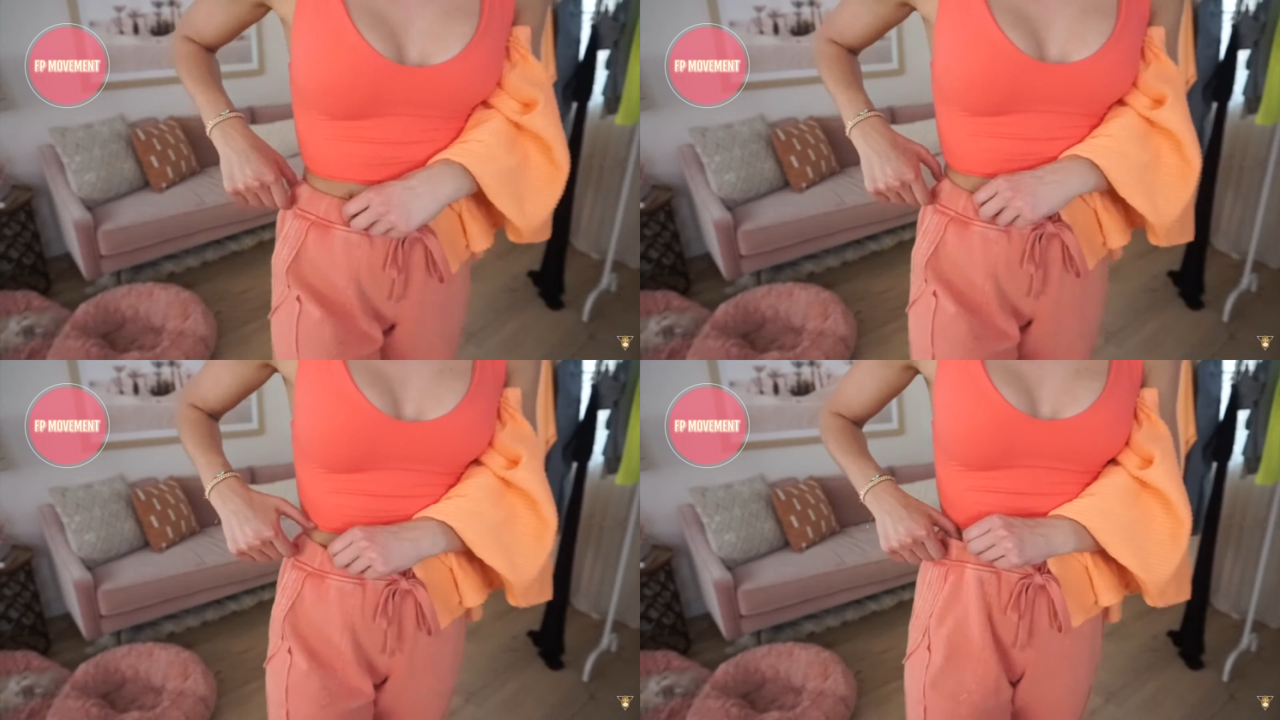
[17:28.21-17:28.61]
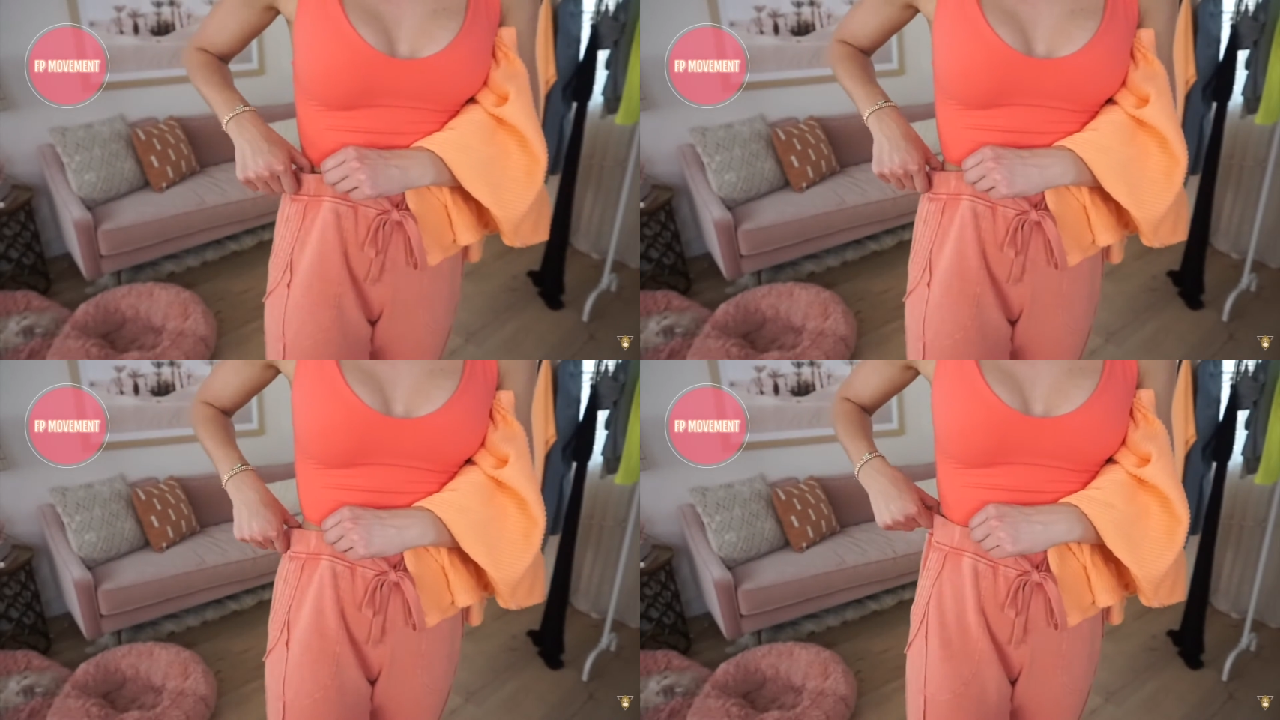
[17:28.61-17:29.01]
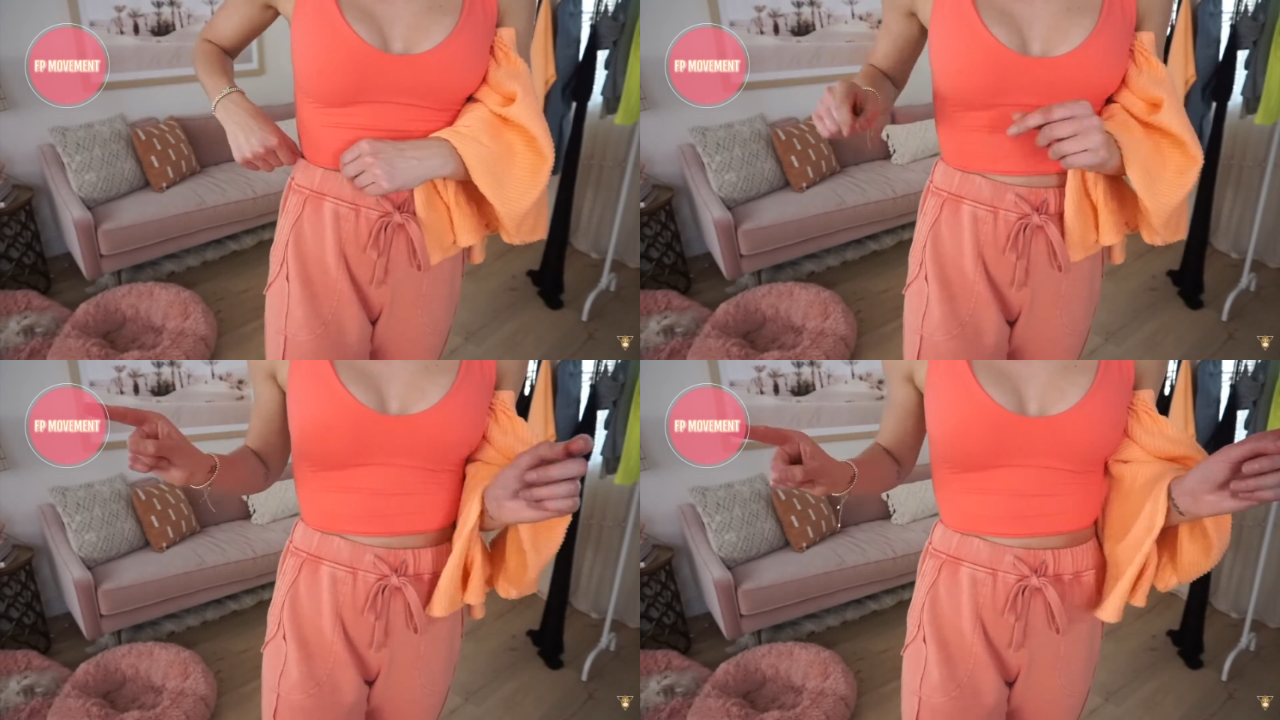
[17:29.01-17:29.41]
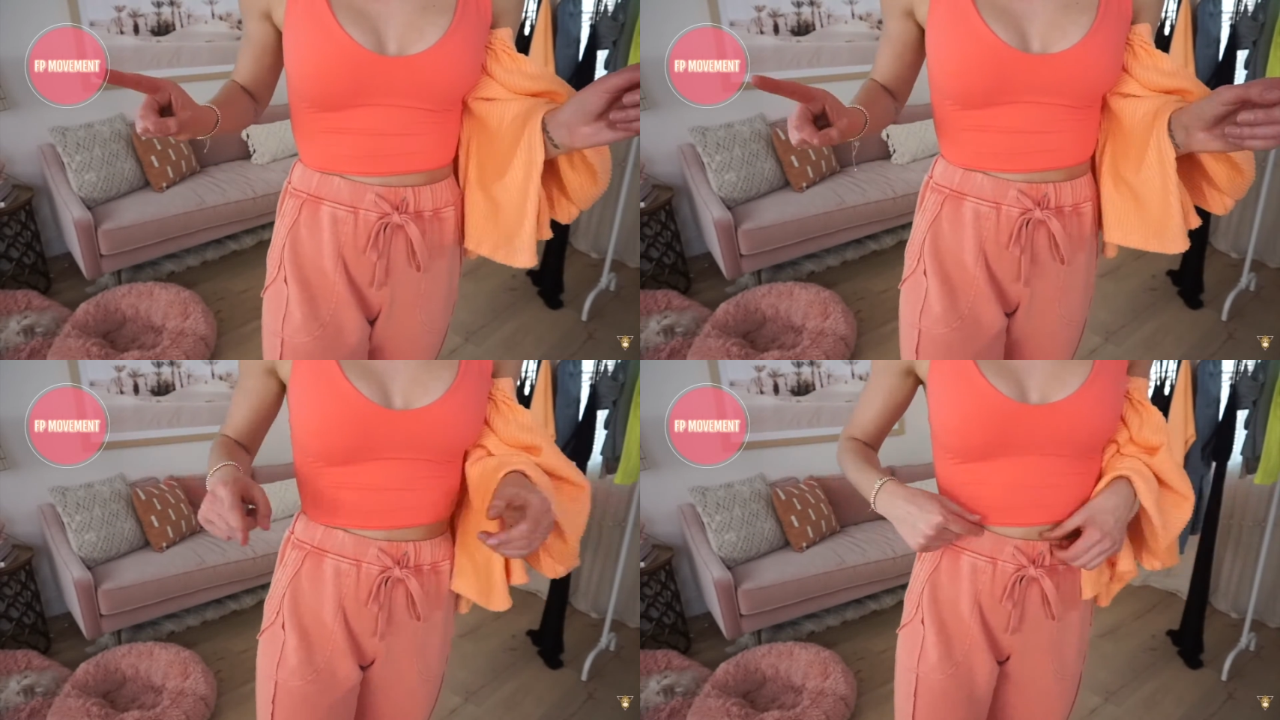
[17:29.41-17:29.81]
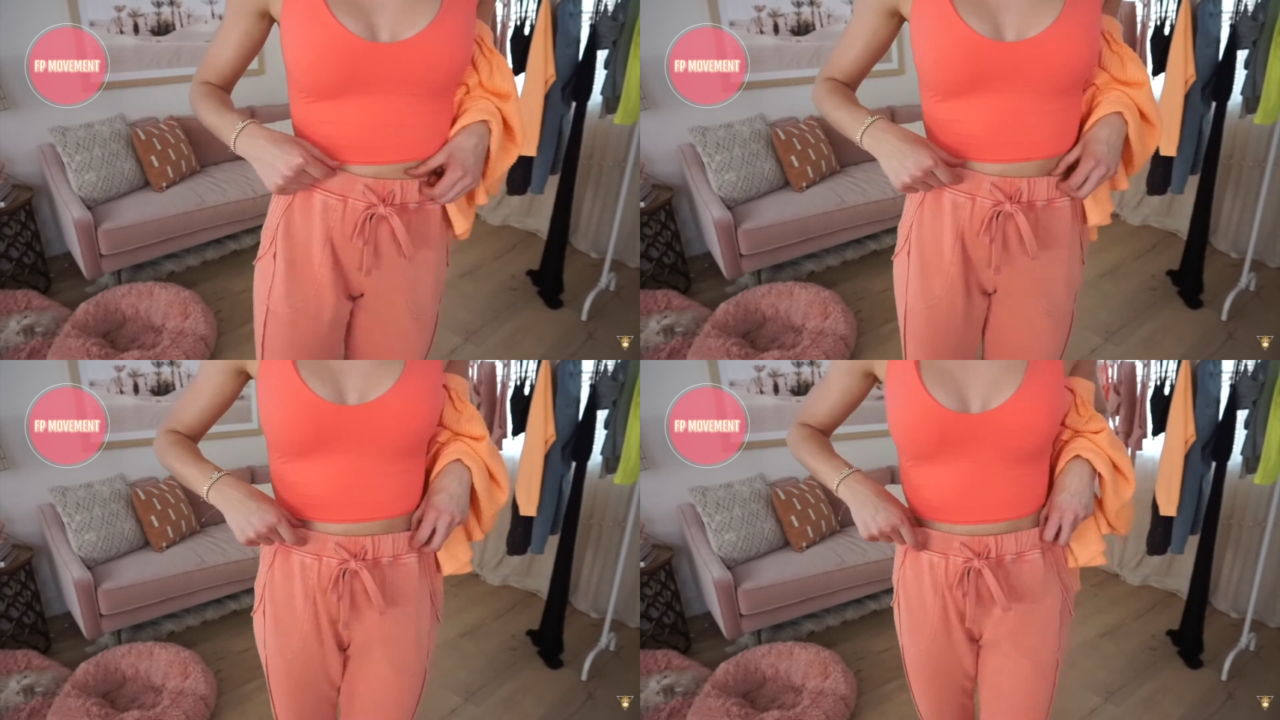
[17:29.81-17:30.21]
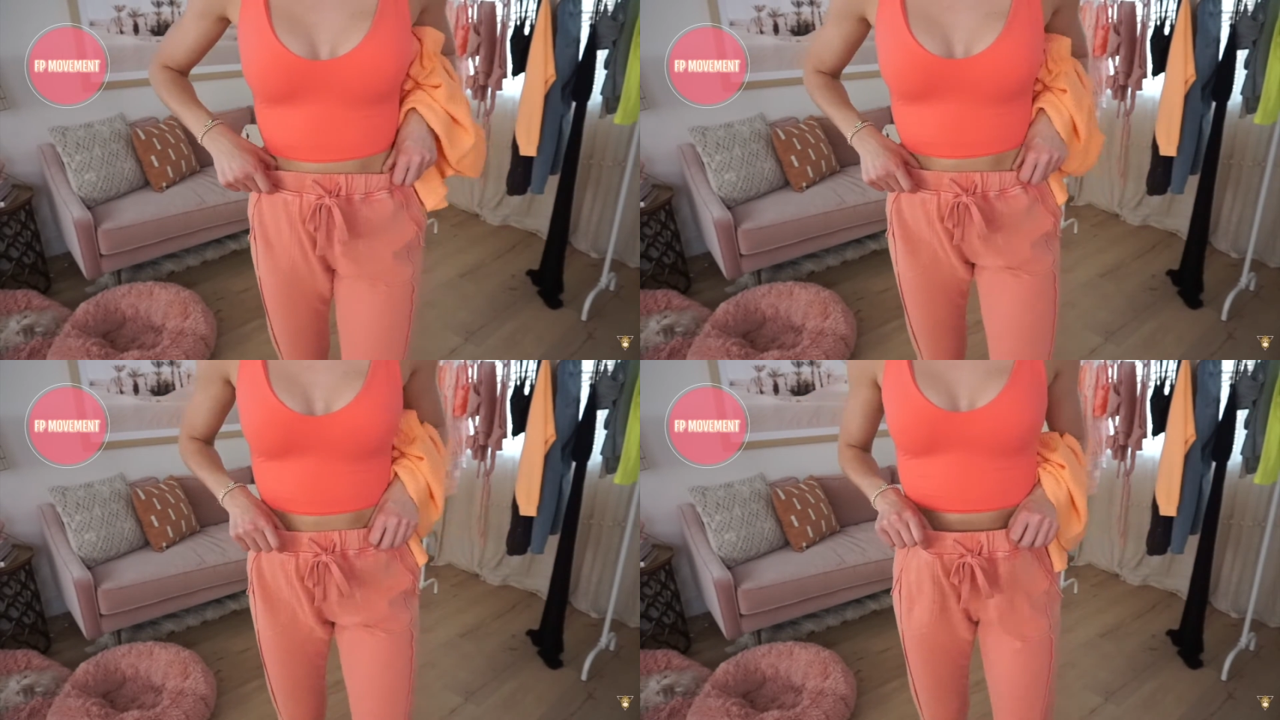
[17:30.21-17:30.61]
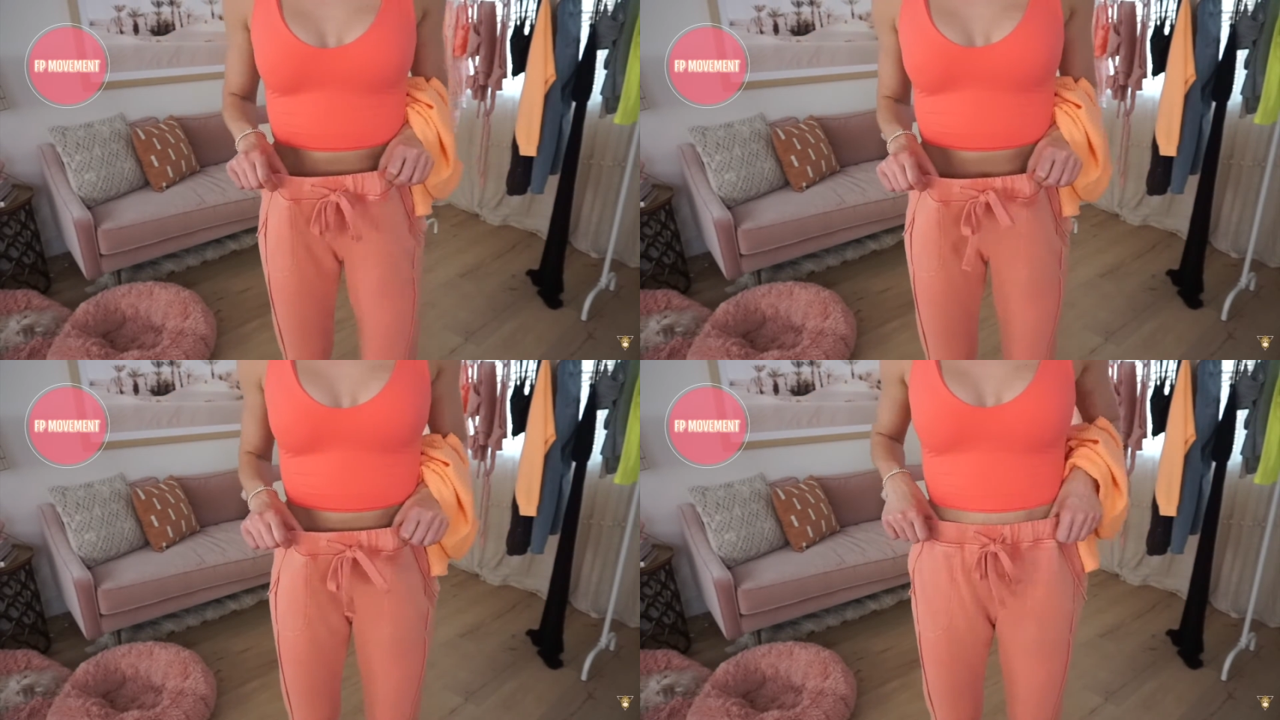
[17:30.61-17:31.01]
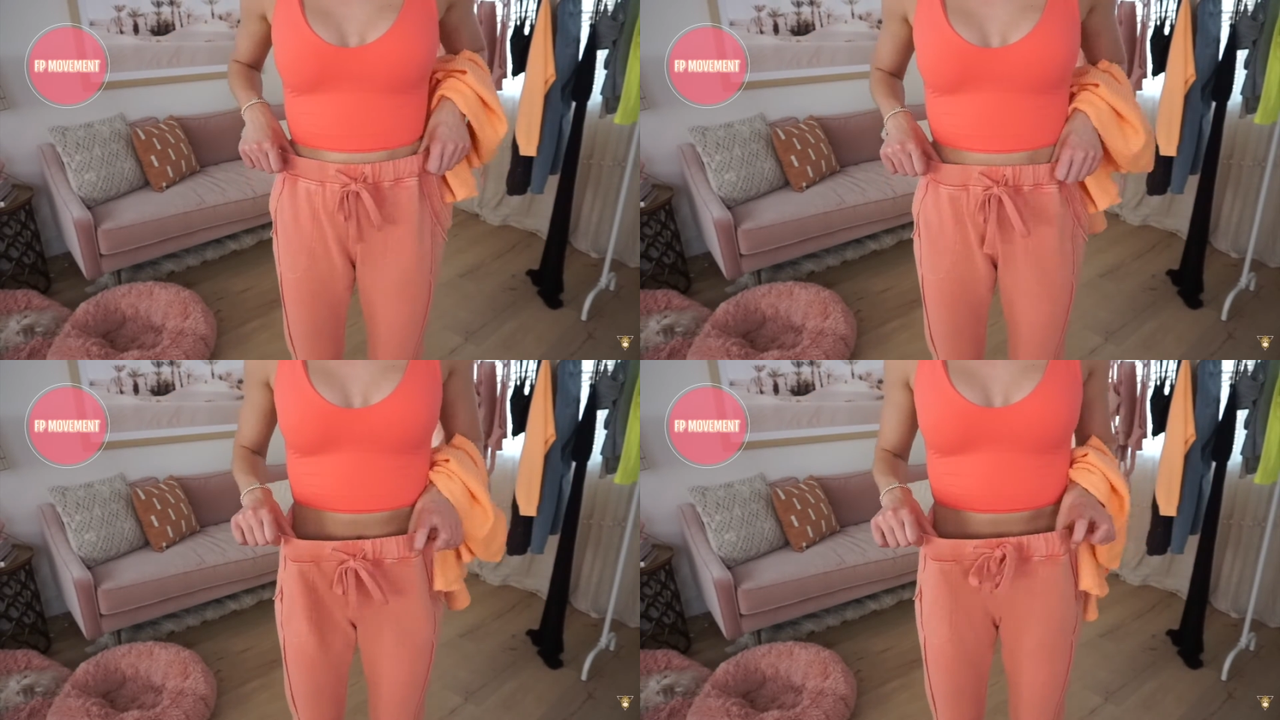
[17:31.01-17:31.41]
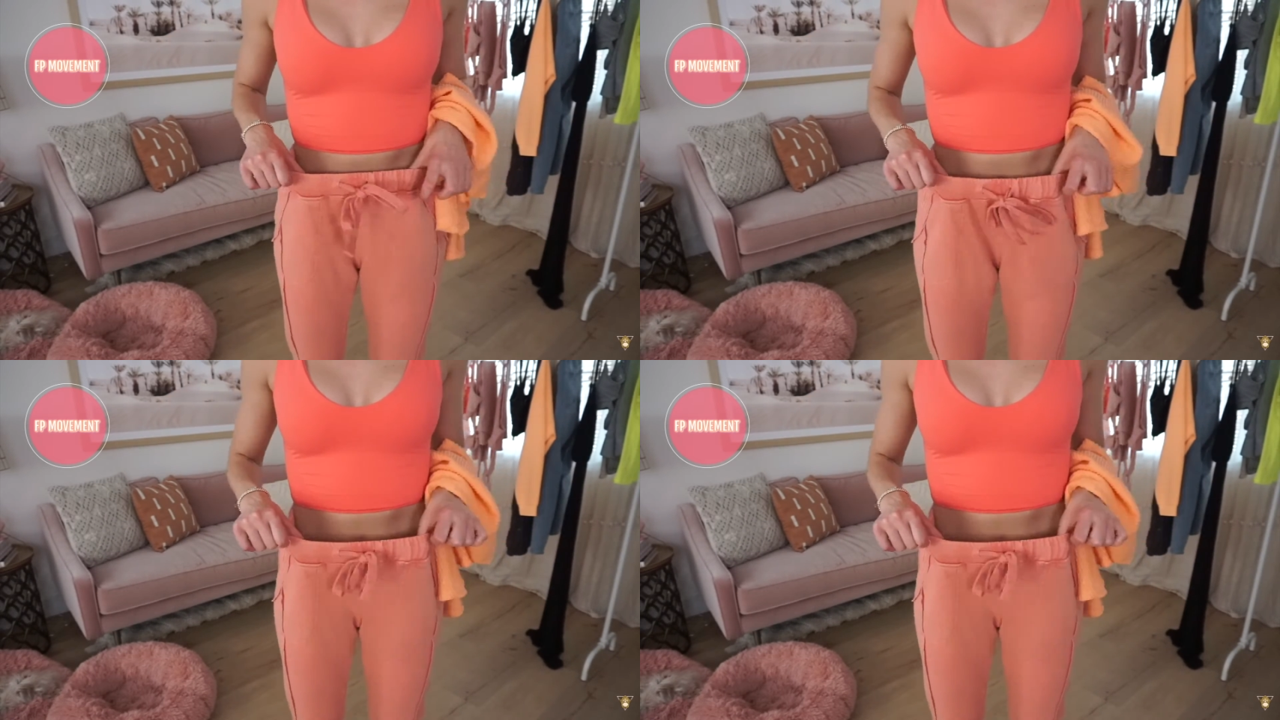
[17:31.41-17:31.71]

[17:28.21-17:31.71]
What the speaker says: Nobody's mouth can be seen.